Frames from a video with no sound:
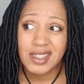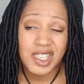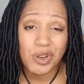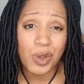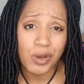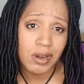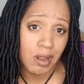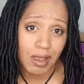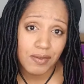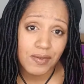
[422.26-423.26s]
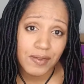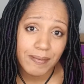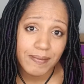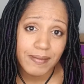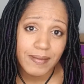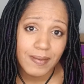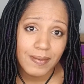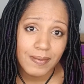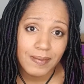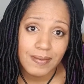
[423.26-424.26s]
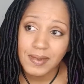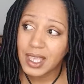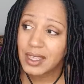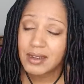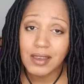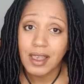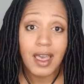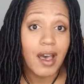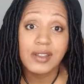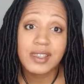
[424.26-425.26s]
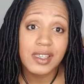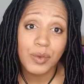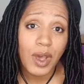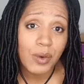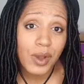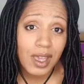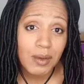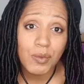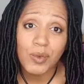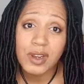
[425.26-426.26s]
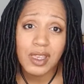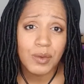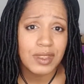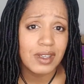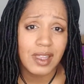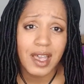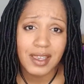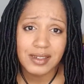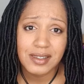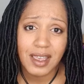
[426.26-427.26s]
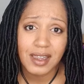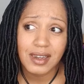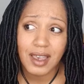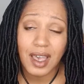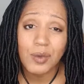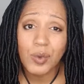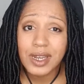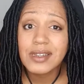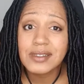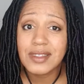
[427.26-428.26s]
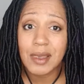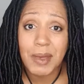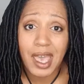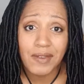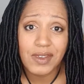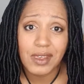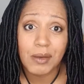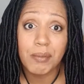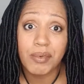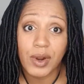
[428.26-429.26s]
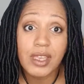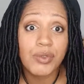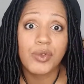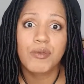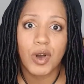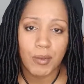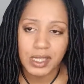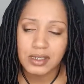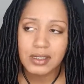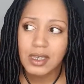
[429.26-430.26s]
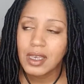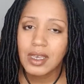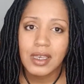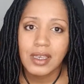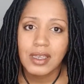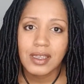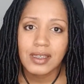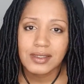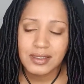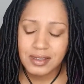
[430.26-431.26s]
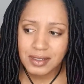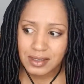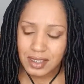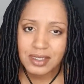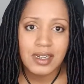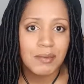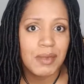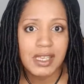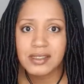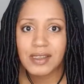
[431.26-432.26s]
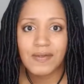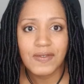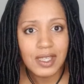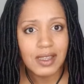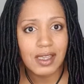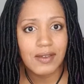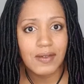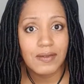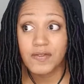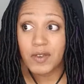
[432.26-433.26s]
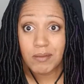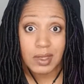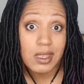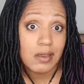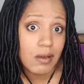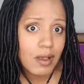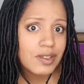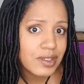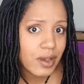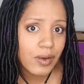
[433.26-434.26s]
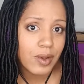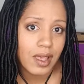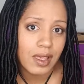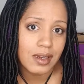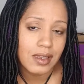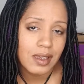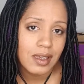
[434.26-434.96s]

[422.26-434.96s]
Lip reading: you're good enough. And I'll tell you what, when I'm working with a client and I witness them having a breakthrough moment, it's such an amazing feeling for me also, and